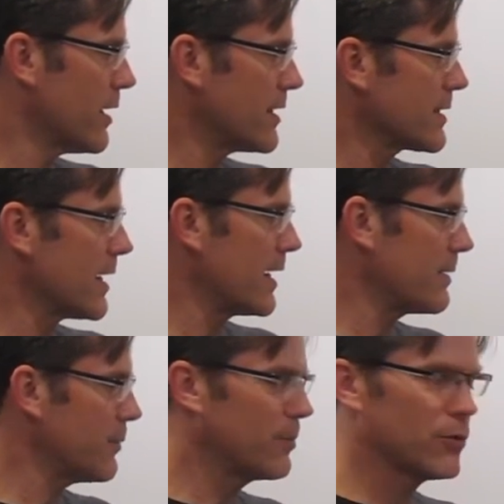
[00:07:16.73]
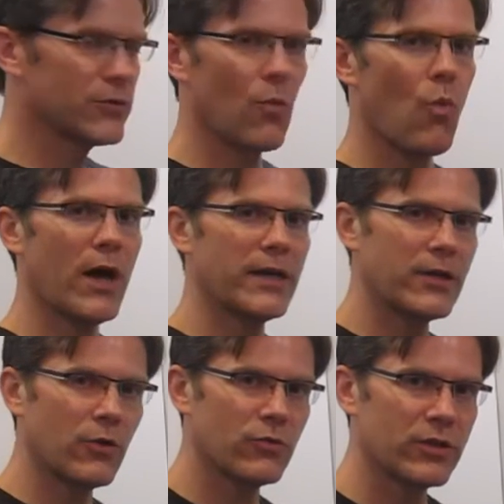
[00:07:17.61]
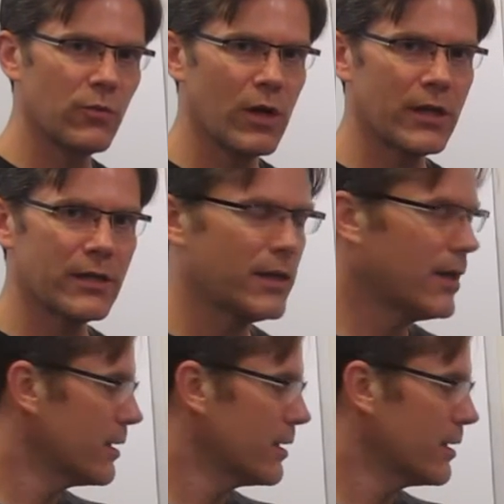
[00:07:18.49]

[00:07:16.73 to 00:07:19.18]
to assign people to one and only one